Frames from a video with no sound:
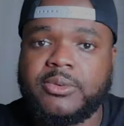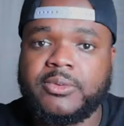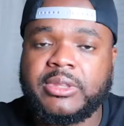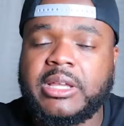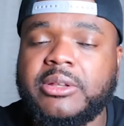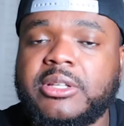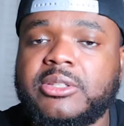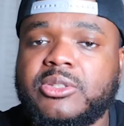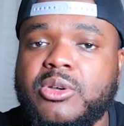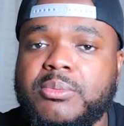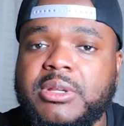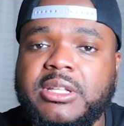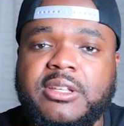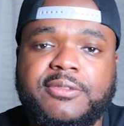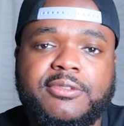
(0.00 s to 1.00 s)
Now, there's so
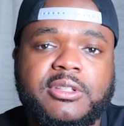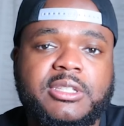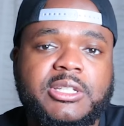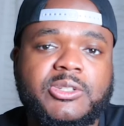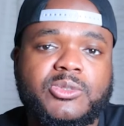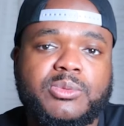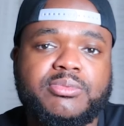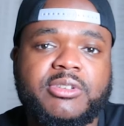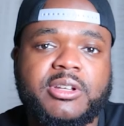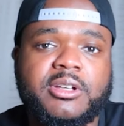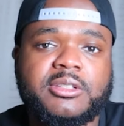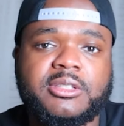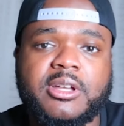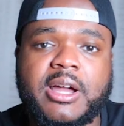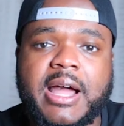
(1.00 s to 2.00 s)
many different digital
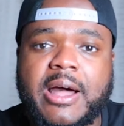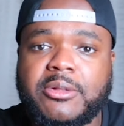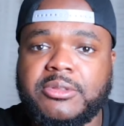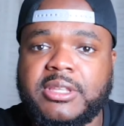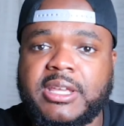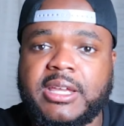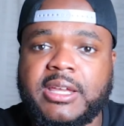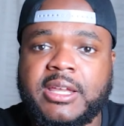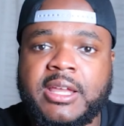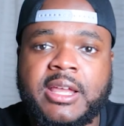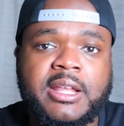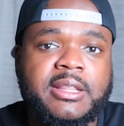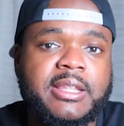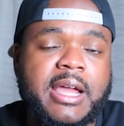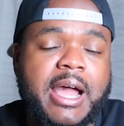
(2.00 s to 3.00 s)
products that are out there
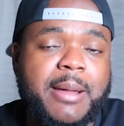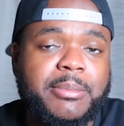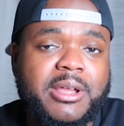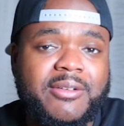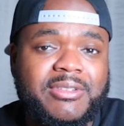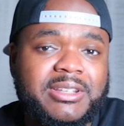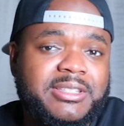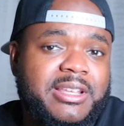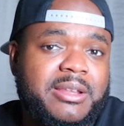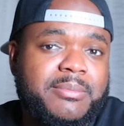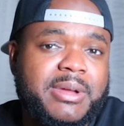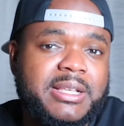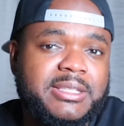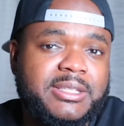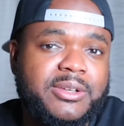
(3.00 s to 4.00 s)
that I'm currently selling
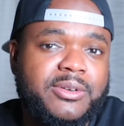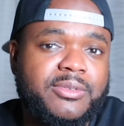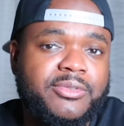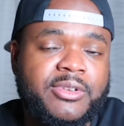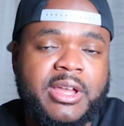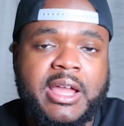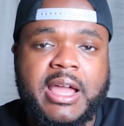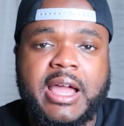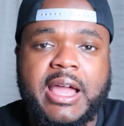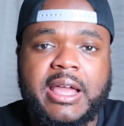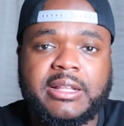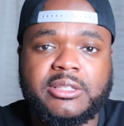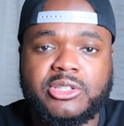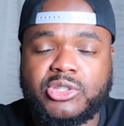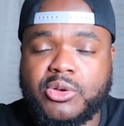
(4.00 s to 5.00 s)
myself,
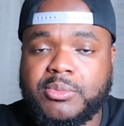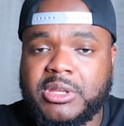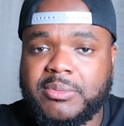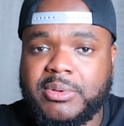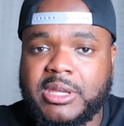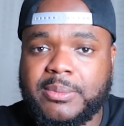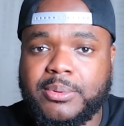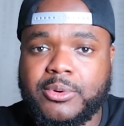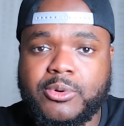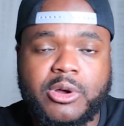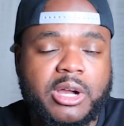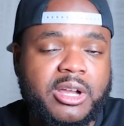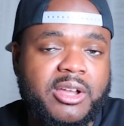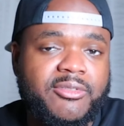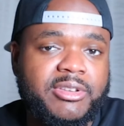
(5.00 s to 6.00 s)
and so many people
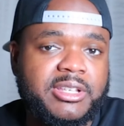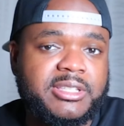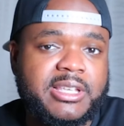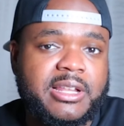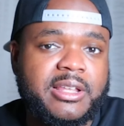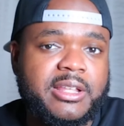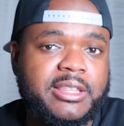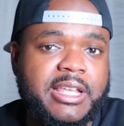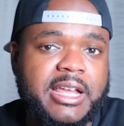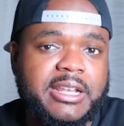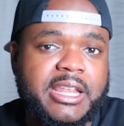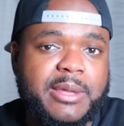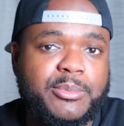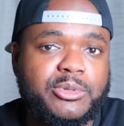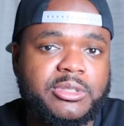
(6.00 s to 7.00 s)
are currently selling that
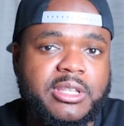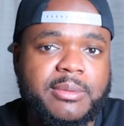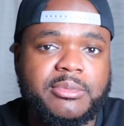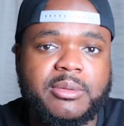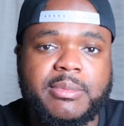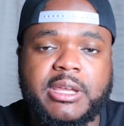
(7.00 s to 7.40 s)
enables them to